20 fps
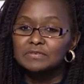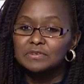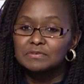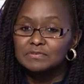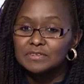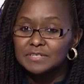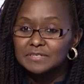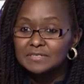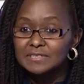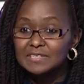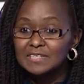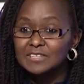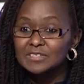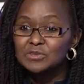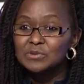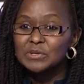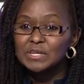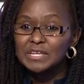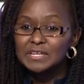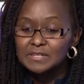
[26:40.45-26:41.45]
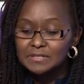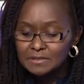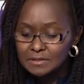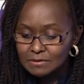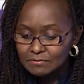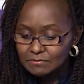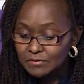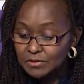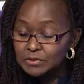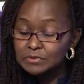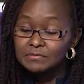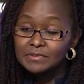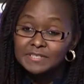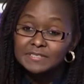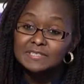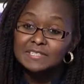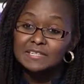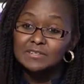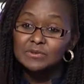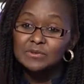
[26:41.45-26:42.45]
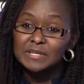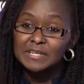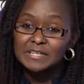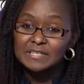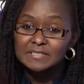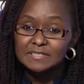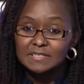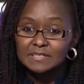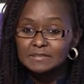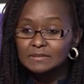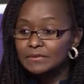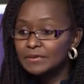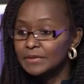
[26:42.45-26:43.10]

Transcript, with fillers: University Education, for University Education.